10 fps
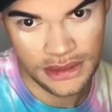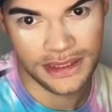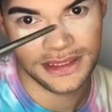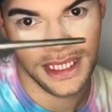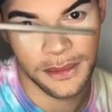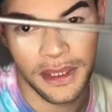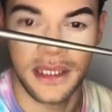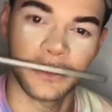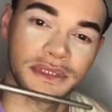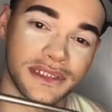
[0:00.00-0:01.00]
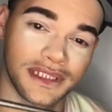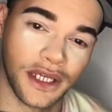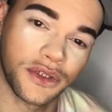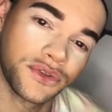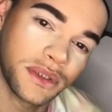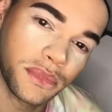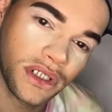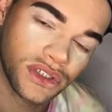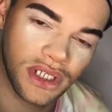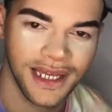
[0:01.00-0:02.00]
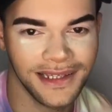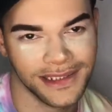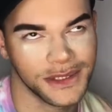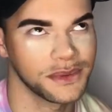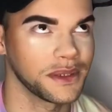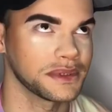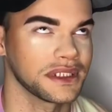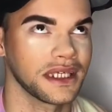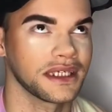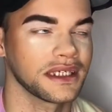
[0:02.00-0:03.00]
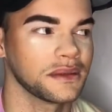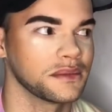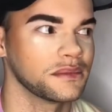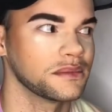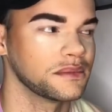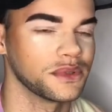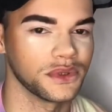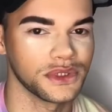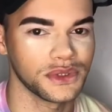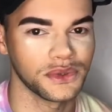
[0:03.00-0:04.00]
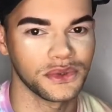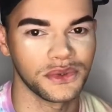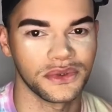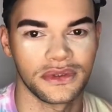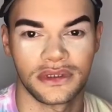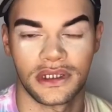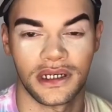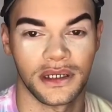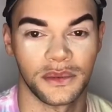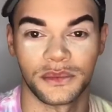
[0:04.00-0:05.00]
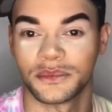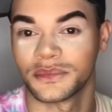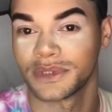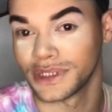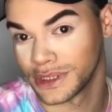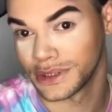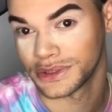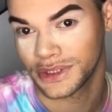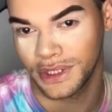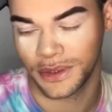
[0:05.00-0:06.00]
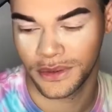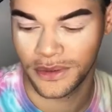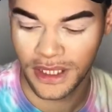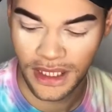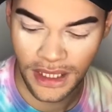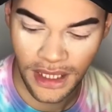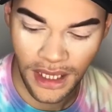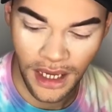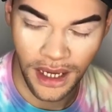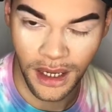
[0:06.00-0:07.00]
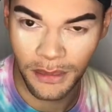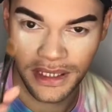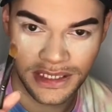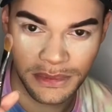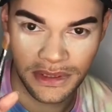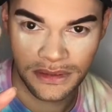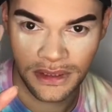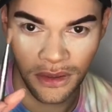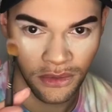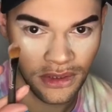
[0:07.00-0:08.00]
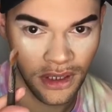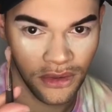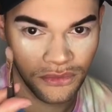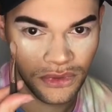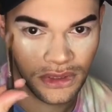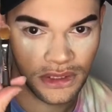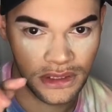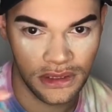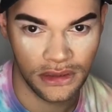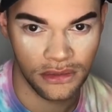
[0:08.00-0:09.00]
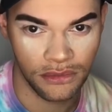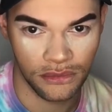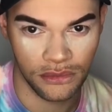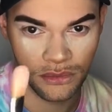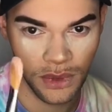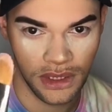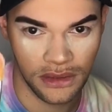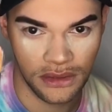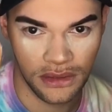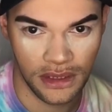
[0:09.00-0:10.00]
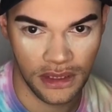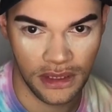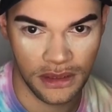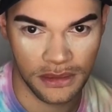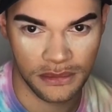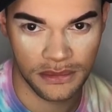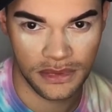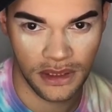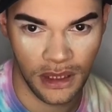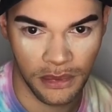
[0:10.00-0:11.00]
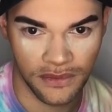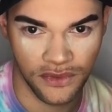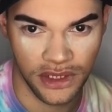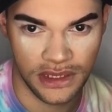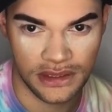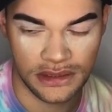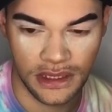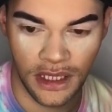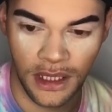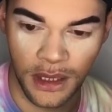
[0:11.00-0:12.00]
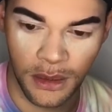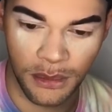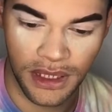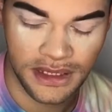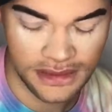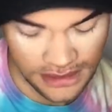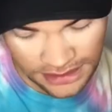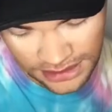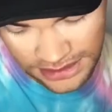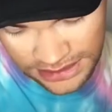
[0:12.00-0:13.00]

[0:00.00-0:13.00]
is a makeup designery brush. I got this when I was like in beauty school years ago, and it's been holding on really well. A couple of frays, but this